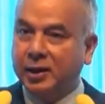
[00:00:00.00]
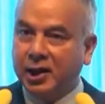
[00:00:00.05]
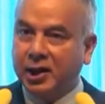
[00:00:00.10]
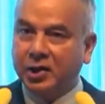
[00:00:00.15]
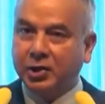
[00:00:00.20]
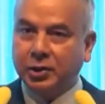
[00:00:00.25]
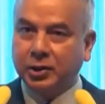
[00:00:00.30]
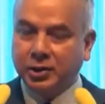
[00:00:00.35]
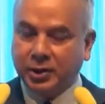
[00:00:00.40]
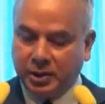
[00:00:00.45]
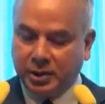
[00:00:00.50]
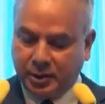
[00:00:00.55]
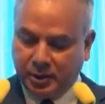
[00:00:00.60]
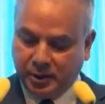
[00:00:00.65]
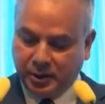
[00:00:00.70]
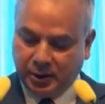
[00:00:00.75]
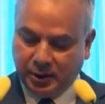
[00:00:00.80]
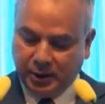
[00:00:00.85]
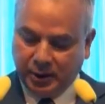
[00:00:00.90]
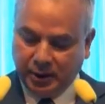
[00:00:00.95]
Nations,
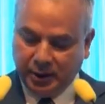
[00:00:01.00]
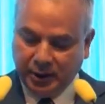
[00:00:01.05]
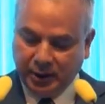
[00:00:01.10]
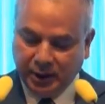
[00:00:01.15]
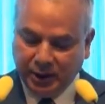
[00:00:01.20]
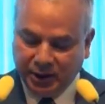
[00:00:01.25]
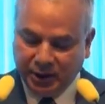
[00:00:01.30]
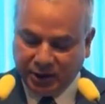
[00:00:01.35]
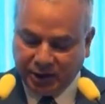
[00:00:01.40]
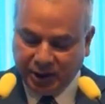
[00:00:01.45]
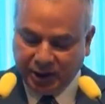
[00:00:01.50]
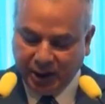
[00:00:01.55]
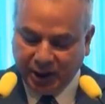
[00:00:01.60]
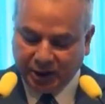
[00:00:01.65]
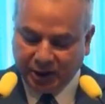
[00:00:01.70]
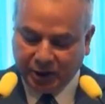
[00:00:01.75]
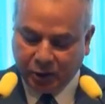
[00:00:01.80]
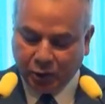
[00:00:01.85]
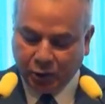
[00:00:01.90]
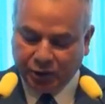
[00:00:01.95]

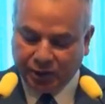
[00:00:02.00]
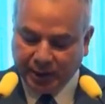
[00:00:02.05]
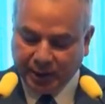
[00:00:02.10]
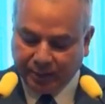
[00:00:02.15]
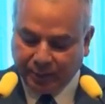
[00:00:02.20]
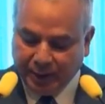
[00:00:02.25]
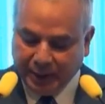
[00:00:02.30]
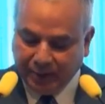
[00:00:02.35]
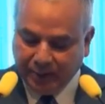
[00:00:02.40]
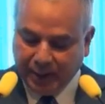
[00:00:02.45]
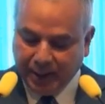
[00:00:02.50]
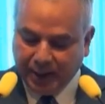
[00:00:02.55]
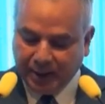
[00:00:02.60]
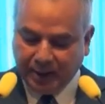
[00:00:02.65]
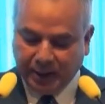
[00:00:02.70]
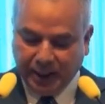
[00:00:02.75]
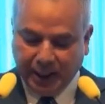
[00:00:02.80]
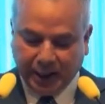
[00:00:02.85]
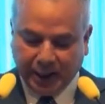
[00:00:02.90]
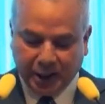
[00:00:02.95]
seeks to
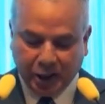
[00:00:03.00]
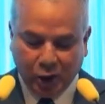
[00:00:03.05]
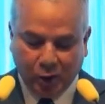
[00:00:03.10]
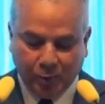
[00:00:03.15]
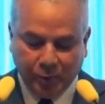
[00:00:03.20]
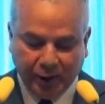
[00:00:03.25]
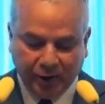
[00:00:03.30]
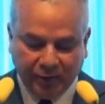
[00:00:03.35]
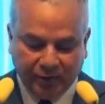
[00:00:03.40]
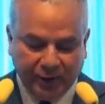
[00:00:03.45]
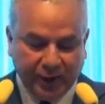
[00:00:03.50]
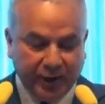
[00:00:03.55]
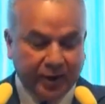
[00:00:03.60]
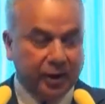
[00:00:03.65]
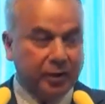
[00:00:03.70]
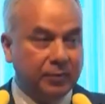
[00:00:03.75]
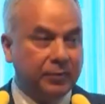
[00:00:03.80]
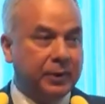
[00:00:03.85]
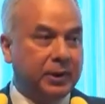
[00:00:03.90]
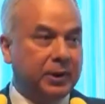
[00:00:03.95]
supplement economic
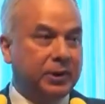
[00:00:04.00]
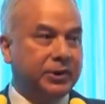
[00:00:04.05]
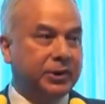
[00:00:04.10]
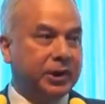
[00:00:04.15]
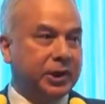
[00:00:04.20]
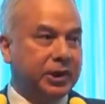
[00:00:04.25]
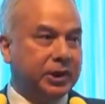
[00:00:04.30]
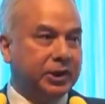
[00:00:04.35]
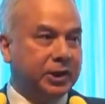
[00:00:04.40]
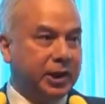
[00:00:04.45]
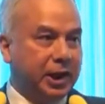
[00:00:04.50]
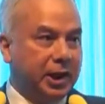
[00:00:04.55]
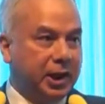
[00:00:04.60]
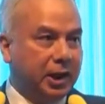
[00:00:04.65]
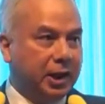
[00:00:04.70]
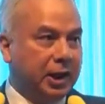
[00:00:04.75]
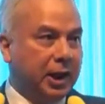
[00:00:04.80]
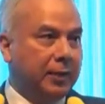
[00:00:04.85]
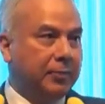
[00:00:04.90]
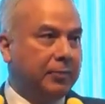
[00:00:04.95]
variables such as
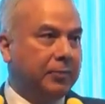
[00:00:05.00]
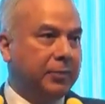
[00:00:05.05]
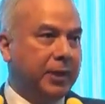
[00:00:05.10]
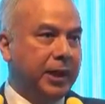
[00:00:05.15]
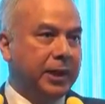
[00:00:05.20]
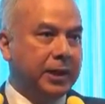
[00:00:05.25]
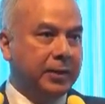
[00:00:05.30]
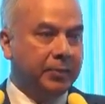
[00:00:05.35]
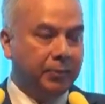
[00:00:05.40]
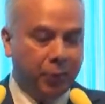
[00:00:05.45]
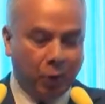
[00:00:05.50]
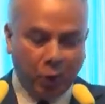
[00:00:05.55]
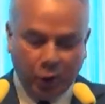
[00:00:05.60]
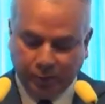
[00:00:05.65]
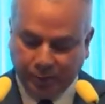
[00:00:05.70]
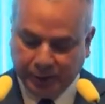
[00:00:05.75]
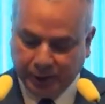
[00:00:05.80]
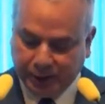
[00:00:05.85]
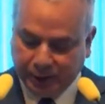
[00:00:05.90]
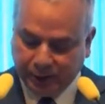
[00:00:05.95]
income and
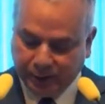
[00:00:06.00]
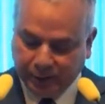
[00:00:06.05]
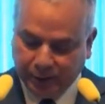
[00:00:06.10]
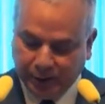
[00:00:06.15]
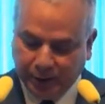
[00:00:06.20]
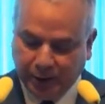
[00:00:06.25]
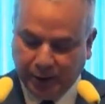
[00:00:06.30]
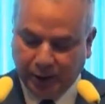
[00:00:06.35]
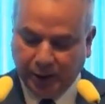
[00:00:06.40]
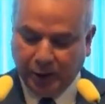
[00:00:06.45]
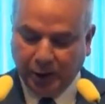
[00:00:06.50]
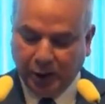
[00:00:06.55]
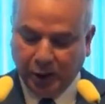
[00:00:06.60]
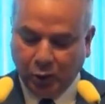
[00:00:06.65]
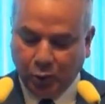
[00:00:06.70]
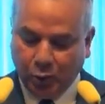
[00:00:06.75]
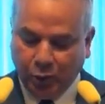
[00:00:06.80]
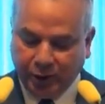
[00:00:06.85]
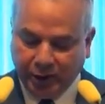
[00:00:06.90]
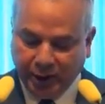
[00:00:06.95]
employment
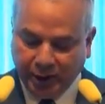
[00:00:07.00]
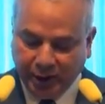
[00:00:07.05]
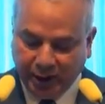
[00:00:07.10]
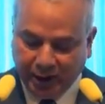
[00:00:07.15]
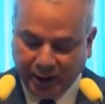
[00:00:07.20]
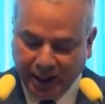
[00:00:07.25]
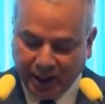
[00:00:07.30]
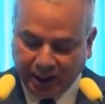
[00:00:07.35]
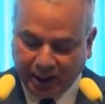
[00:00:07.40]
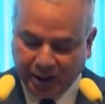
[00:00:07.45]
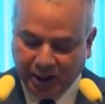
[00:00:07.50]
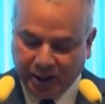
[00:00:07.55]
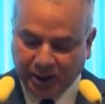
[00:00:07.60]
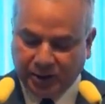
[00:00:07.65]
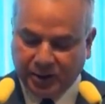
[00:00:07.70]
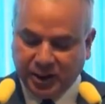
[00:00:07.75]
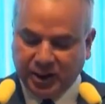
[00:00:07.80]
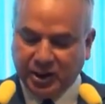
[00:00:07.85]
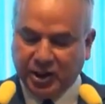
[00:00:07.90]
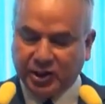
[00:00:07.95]
with indicators
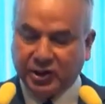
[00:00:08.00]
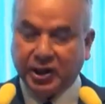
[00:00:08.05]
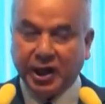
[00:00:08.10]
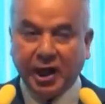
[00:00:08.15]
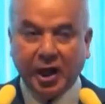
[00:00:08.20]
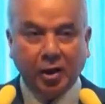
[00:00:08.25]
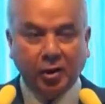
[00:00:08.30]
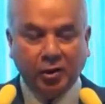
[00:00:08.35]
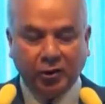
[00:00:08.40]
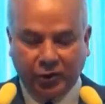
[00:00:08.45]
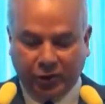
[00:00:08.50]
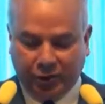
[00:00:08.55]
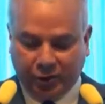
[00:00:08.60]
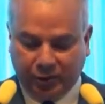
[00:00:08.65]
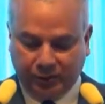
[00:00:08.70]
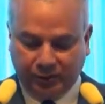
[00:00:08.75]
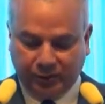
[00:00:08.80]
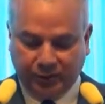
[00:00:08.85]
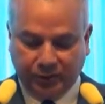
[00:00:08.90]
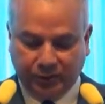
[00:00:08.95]
such as health,
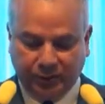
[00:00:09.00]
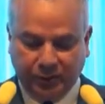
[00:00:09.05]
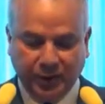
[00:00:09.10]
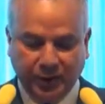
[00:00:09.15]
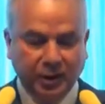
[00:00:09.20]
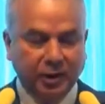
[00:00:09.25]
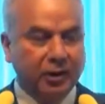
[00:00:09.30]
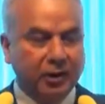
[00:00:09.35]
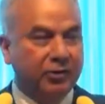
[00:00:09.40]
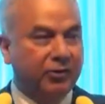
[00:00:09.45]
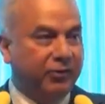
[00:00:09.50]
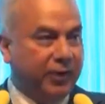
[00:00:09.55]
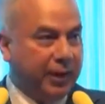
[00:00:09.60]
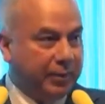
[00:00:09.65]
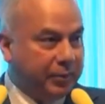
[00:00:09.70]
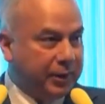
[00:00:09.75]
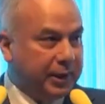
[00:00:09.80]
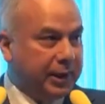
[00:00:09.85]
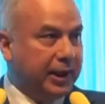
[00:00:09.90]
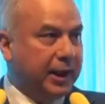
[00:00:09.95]

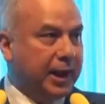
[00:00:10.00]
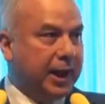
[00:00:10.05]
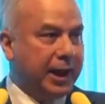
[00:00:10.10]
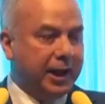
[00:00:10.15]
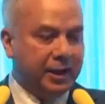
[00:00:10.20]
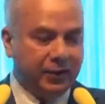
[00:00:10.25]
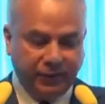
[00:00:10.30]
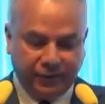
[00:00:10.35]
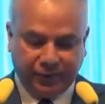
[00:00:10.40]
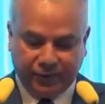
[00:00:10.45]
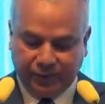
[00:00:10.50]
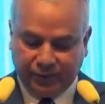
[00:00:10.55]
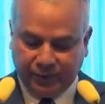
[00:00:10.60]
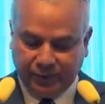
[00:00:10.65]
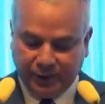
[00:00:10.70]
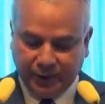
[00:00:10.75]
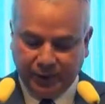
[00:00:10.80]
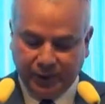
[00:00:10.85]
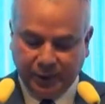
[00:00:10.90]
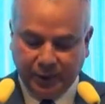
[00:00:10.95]
family life,
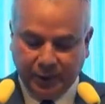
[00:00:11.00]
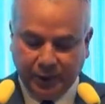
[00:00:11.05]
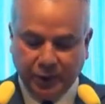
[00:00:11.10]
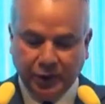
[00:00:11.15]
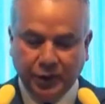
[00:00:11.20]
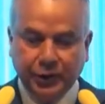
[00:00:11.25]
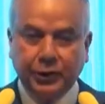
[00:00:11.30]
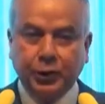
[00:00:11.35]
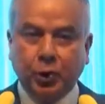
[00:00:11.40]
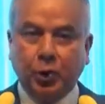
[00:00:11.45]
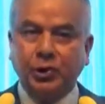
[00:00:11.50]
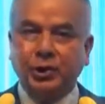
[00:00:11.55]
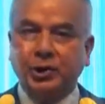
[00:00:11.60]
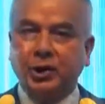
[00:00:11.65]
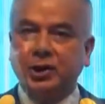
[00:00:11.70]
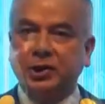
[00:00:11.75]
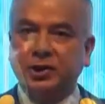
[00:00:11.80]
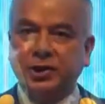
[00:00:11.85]
social